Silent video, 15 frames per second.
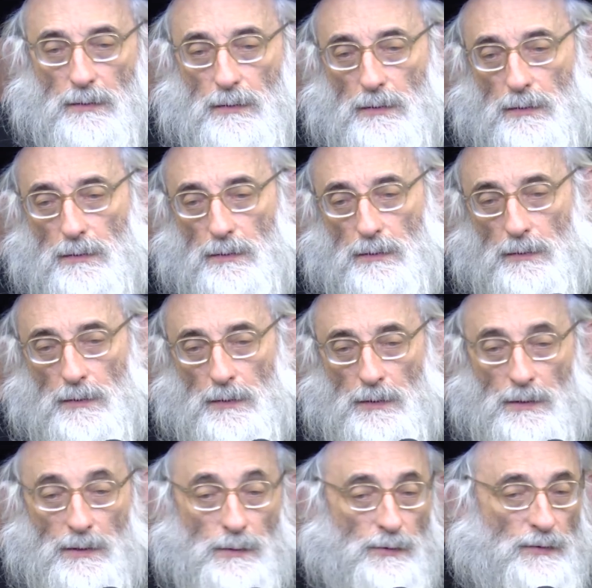
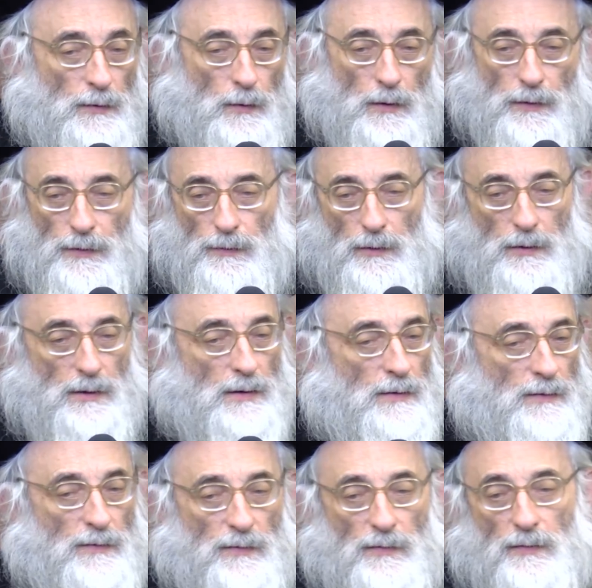There was no other
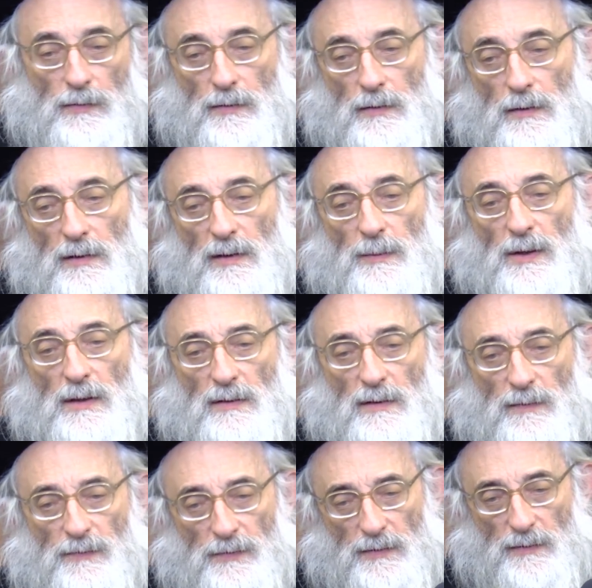audience that made a
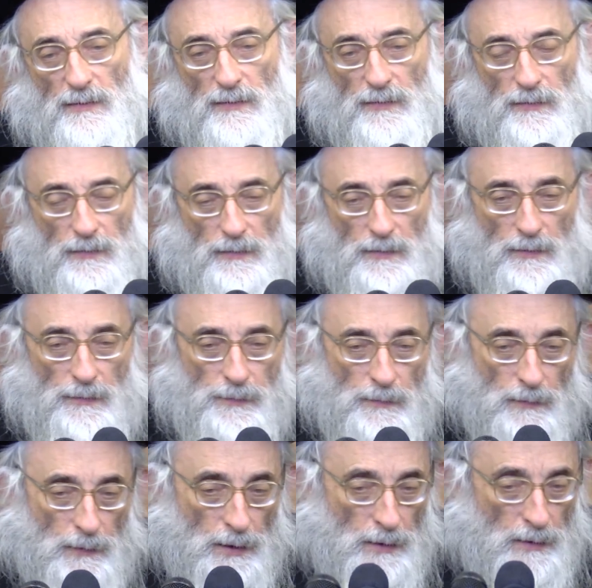difference.
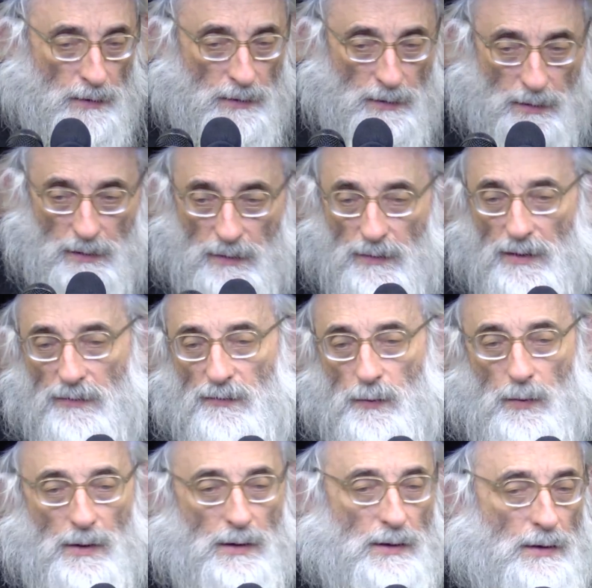And that's
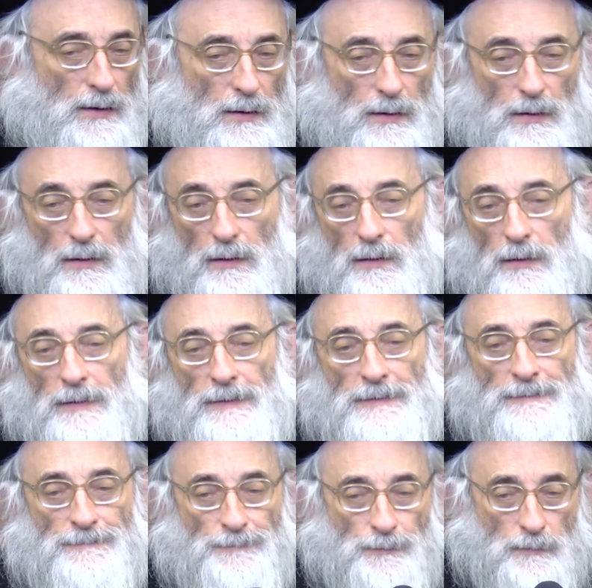why
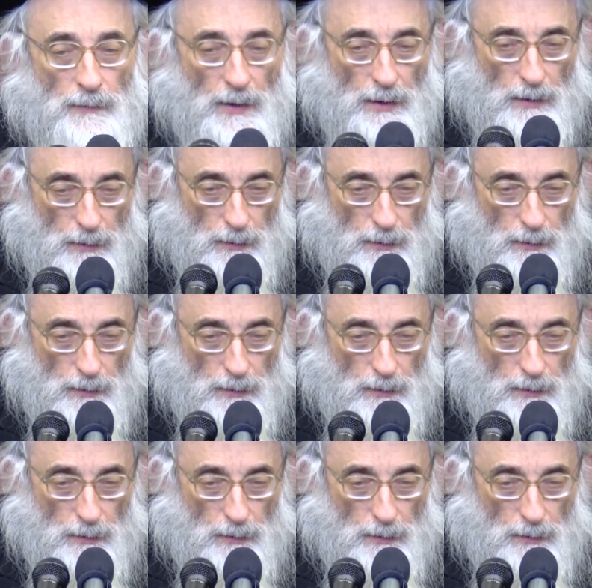he